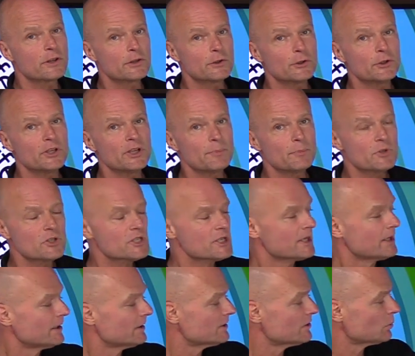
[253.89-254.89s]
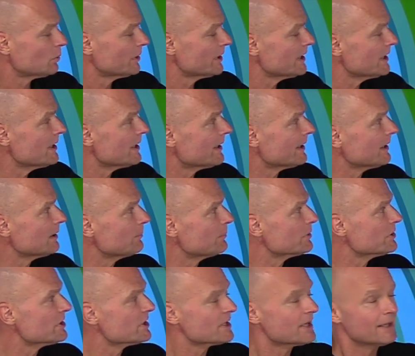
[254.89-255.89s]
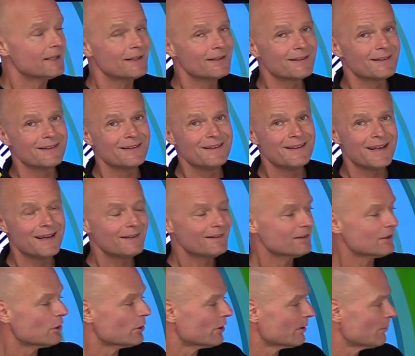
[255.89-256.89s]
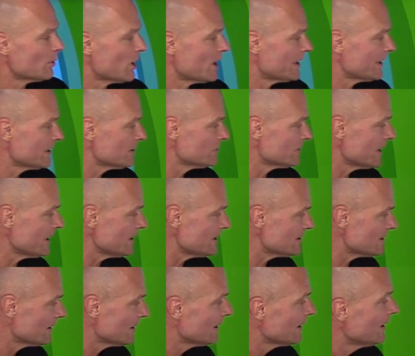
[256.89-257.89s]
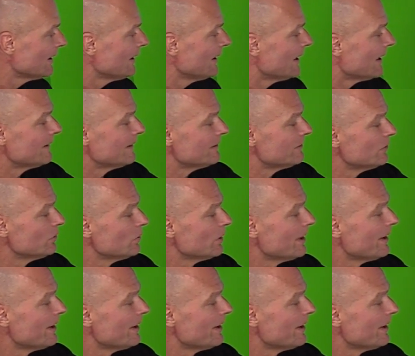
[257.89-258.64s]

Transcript: 30%, 29% net carbohydrate. They do